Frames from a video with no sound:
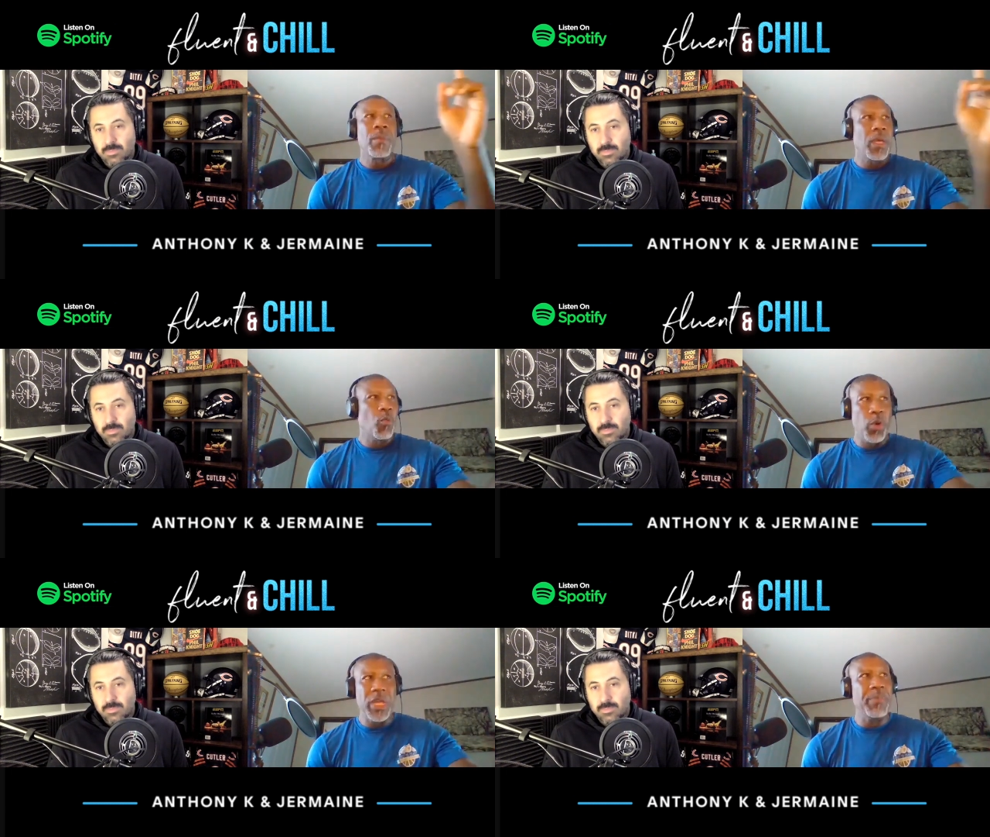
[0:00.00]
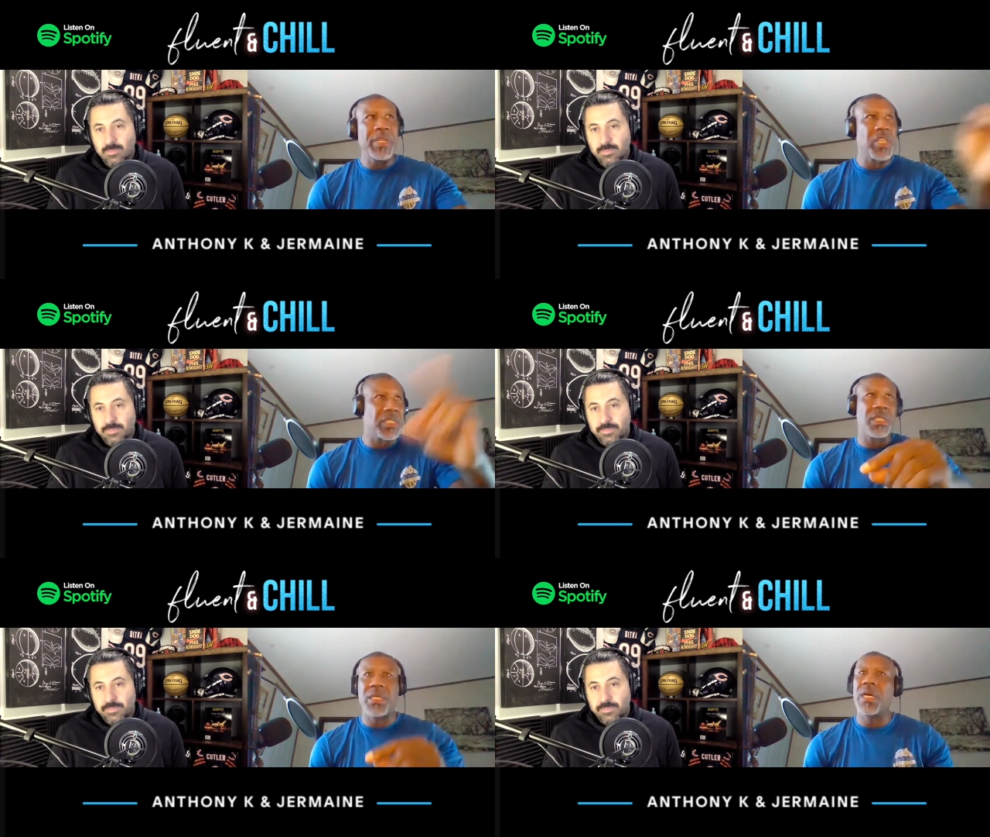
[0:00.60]
Speaker 1: would he be
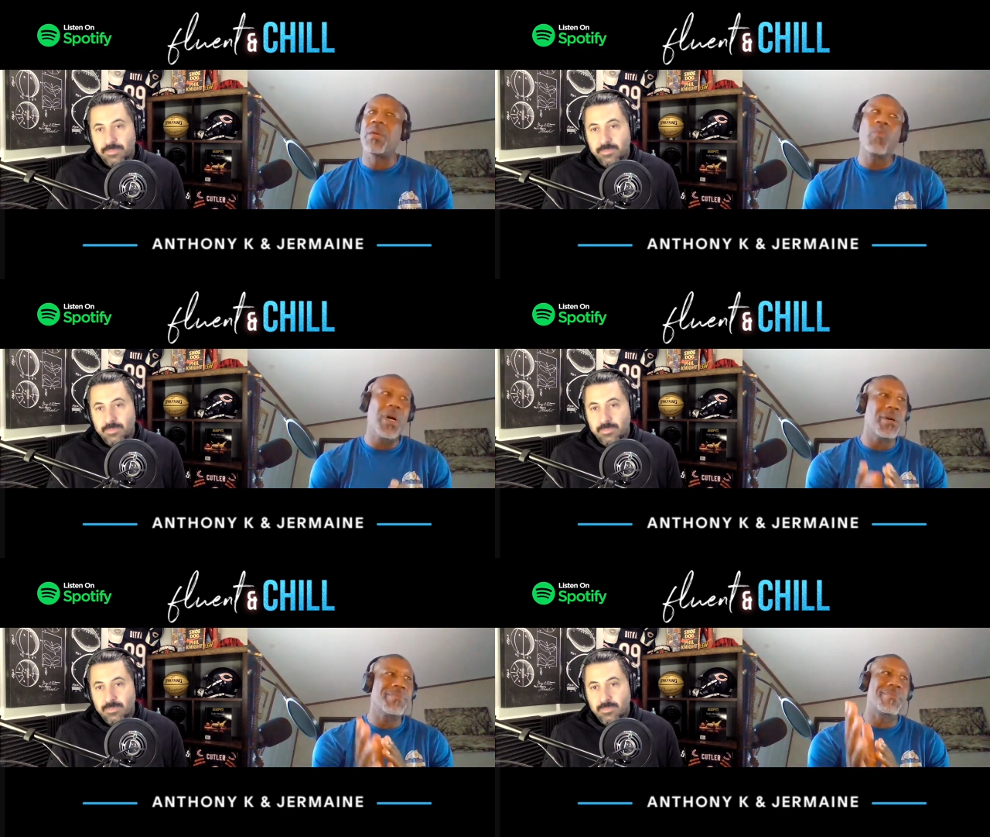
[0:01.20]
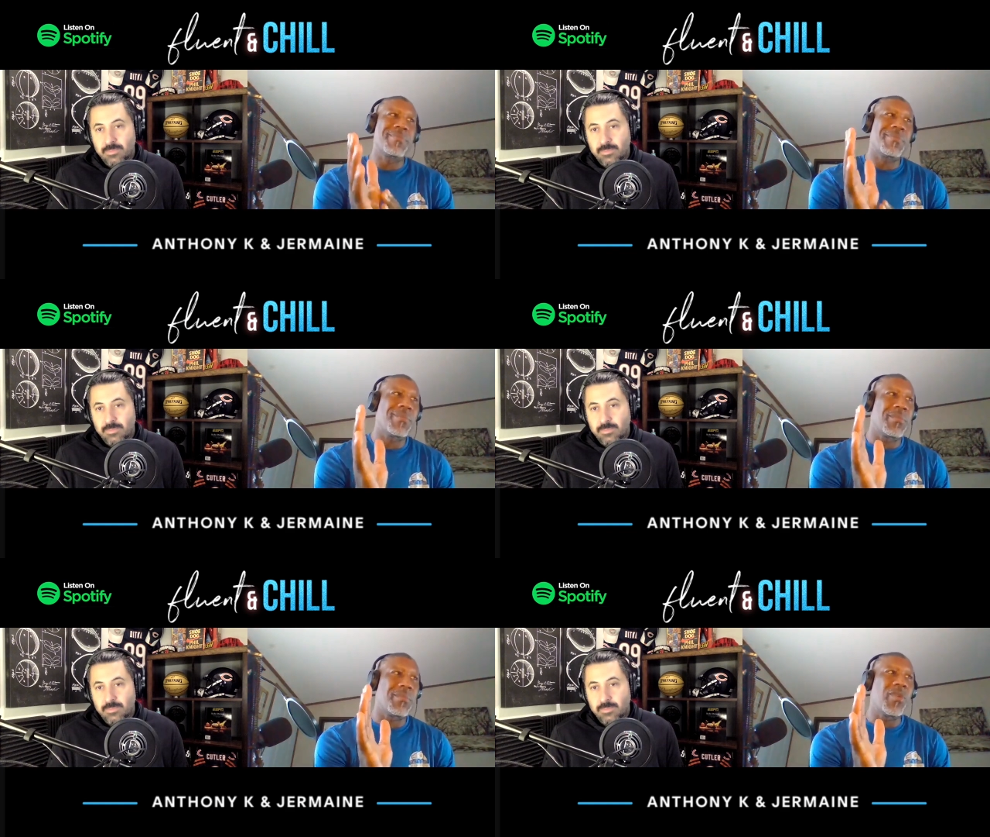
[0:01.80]
just as good? Well,
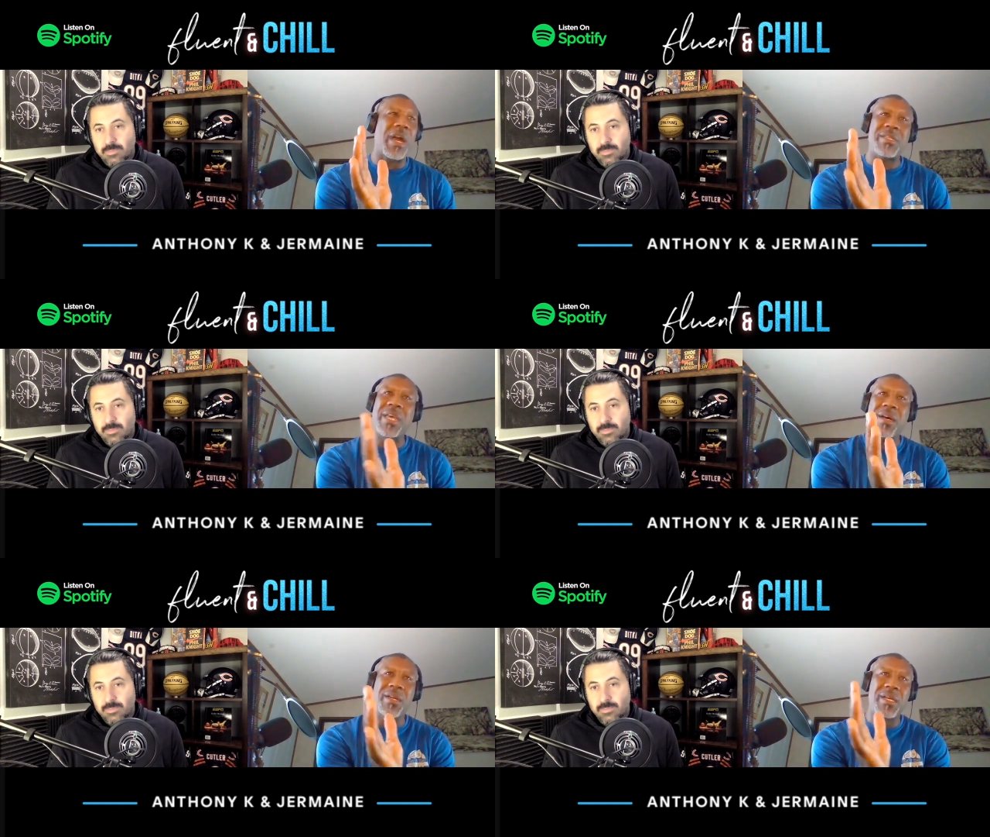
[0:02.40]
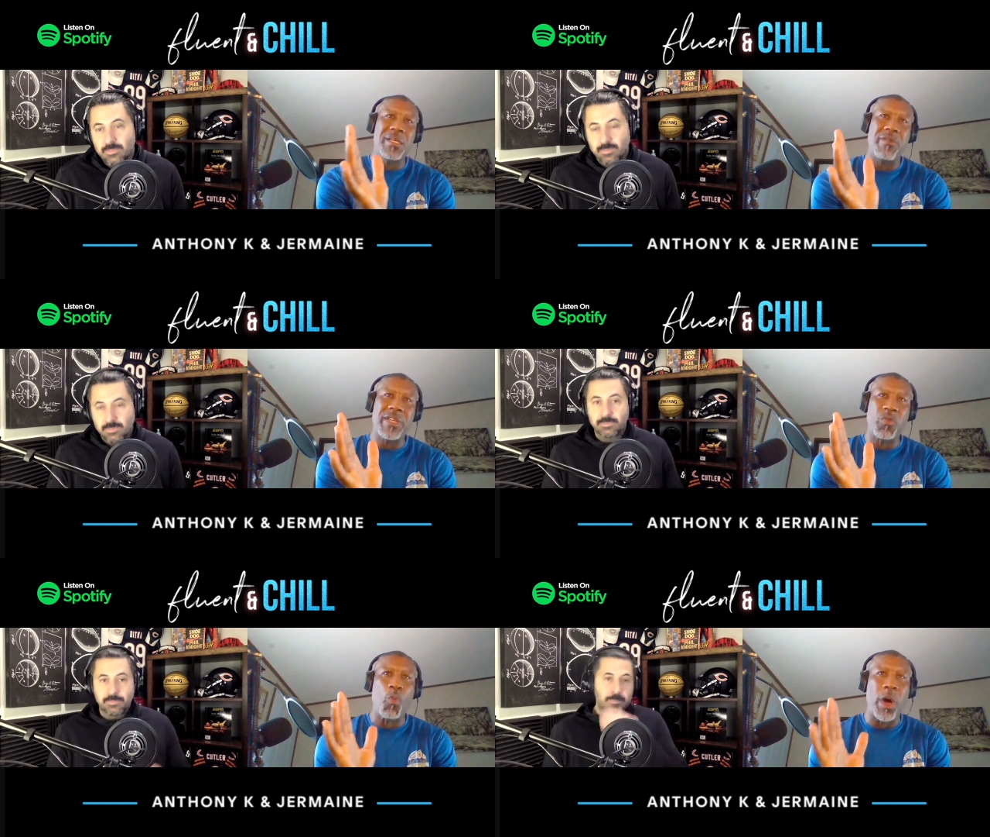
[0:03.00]
you got to take under
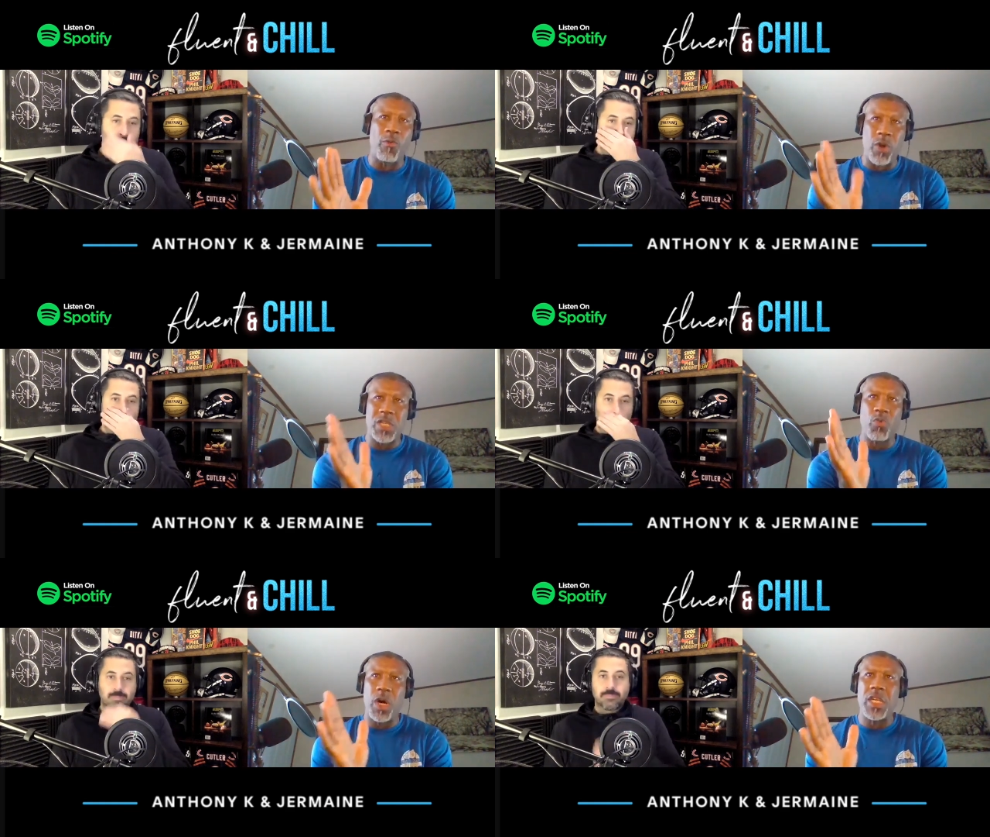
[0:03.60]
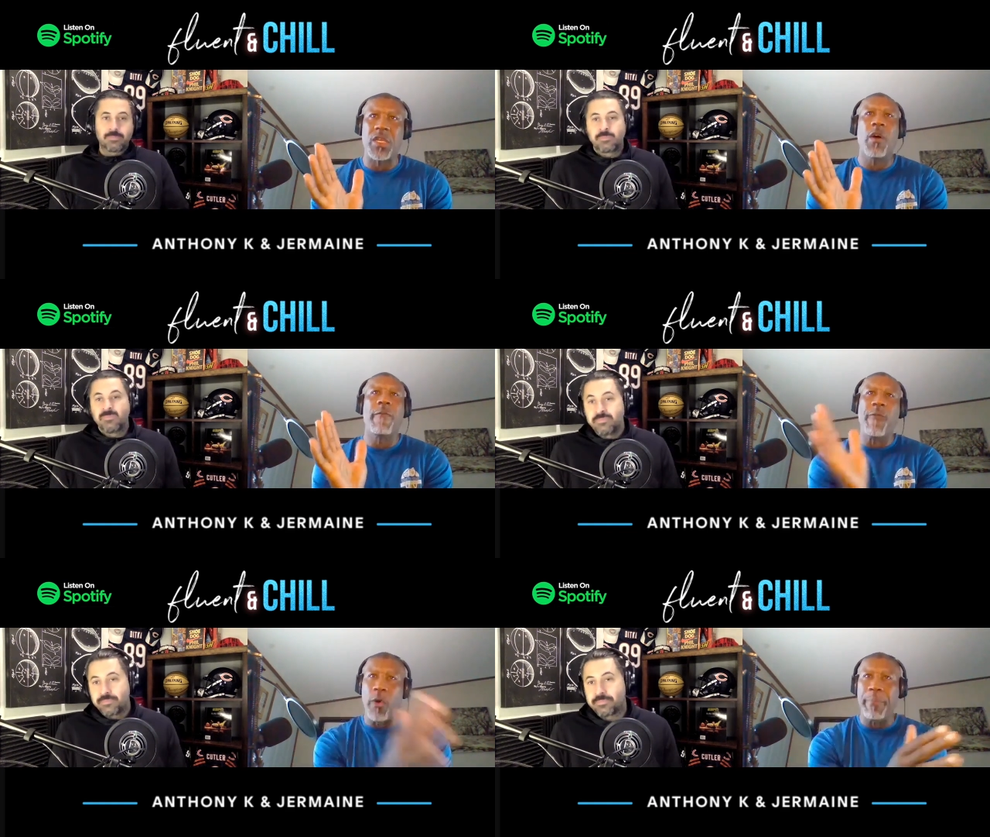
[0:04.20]
consideration what Russ was
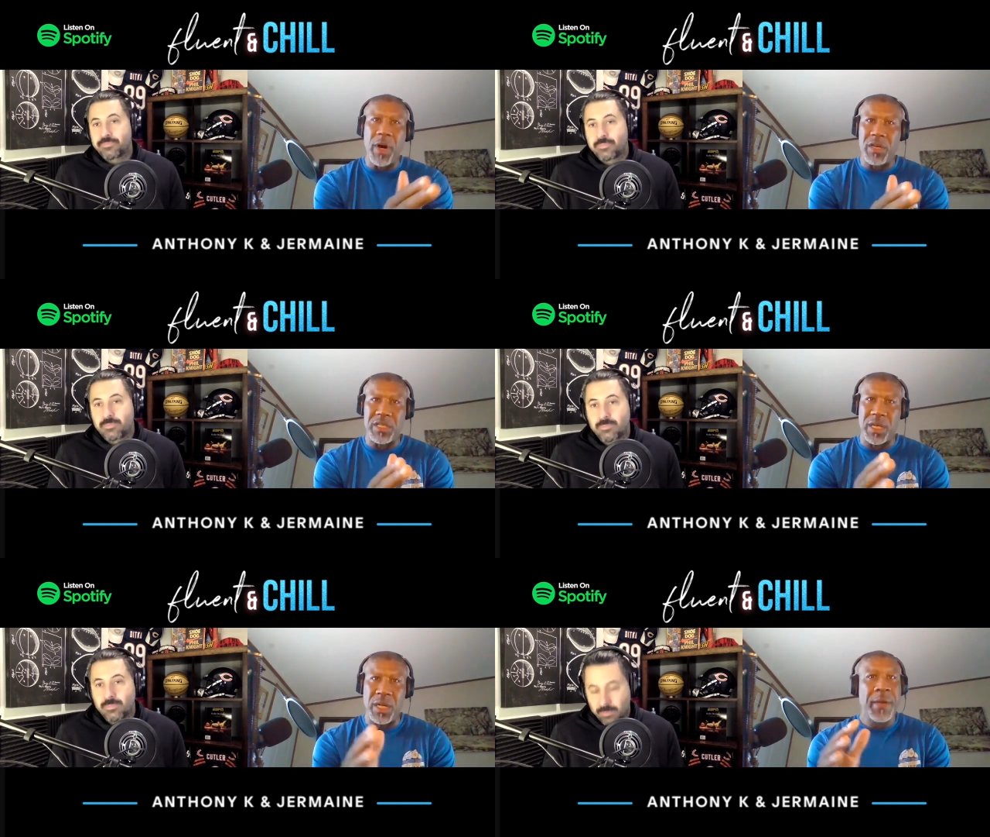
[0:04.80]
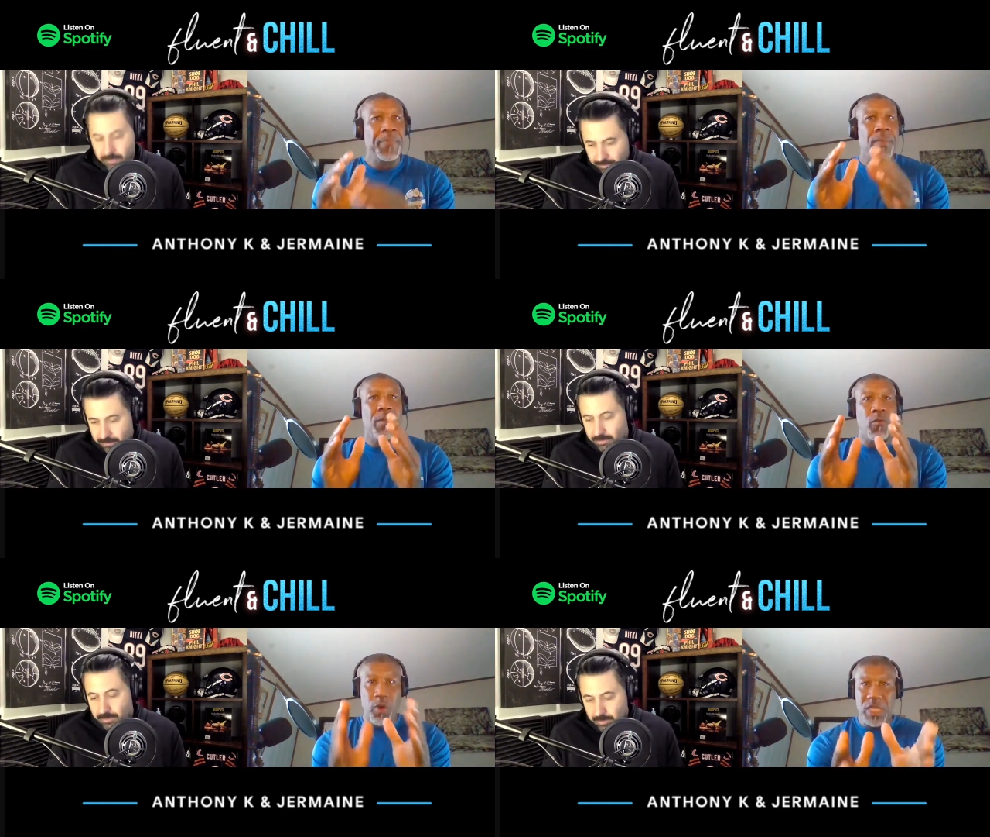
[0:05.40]
for Boston.
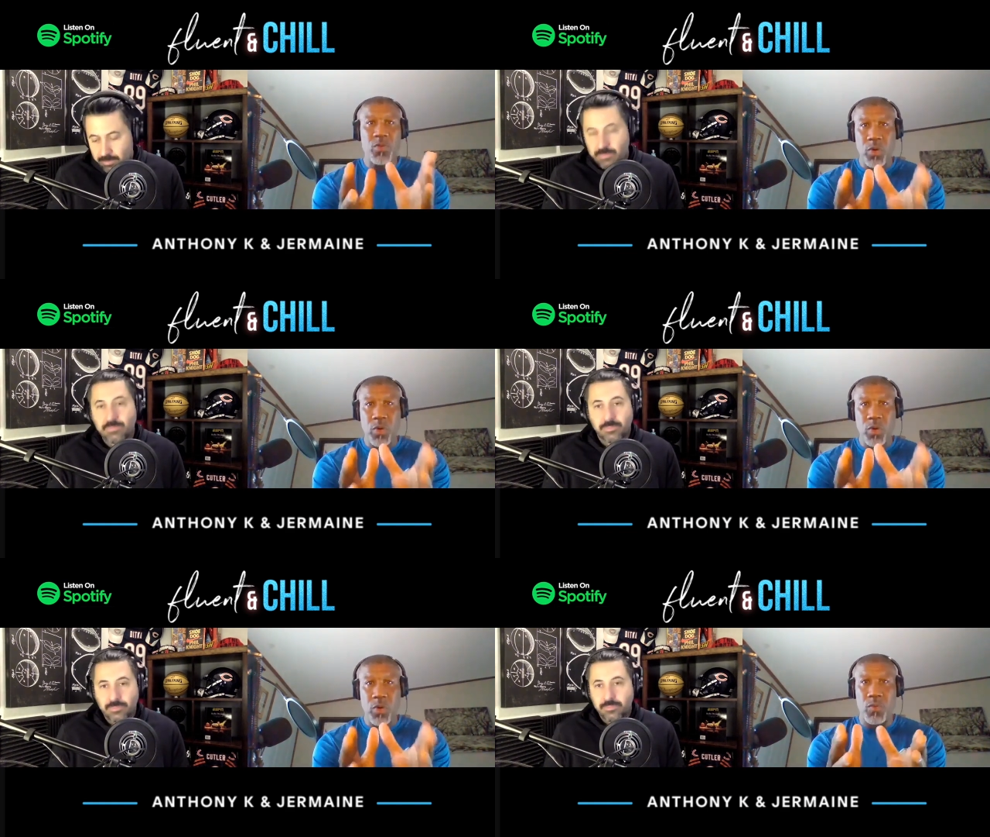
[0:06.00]
Russ was.